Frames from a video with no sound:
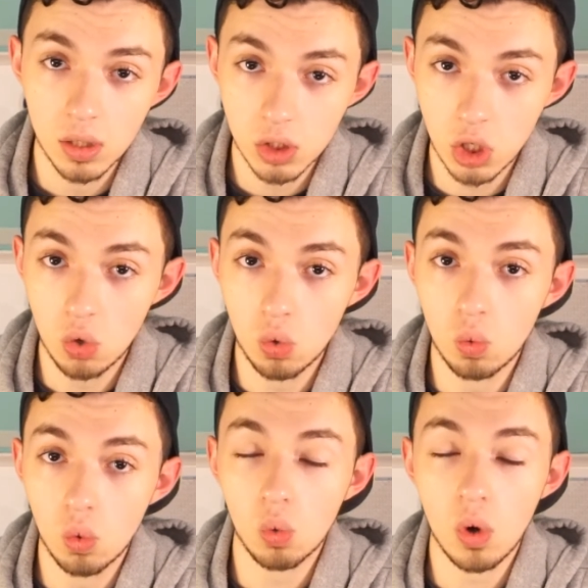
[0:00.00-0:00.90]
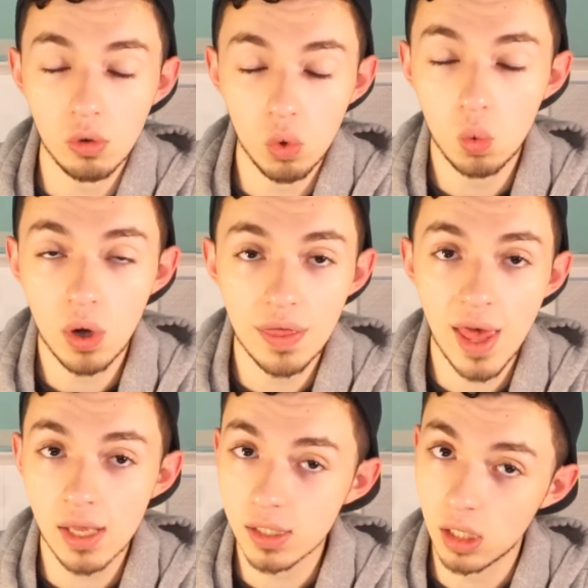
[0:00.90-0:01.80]
So we're wondering what
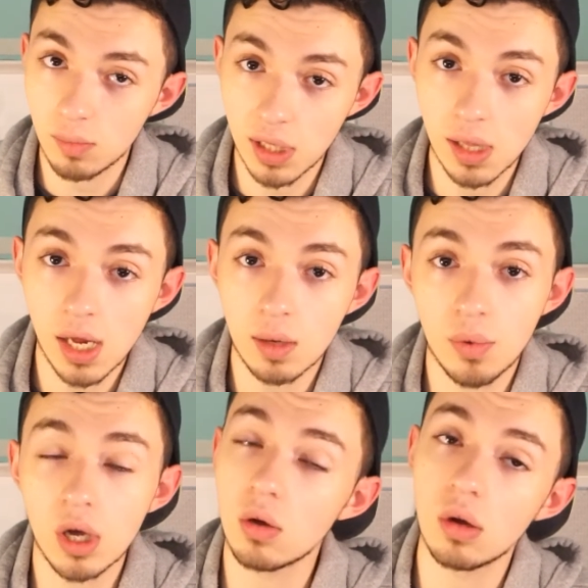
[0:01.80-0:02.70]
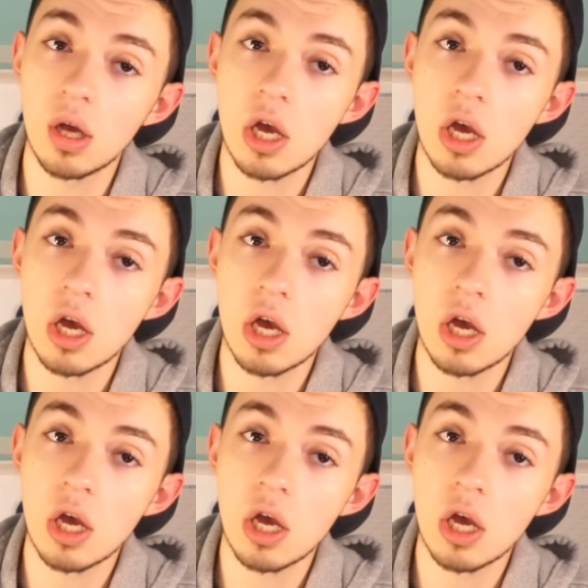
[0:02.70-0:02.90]
that's going to be like, but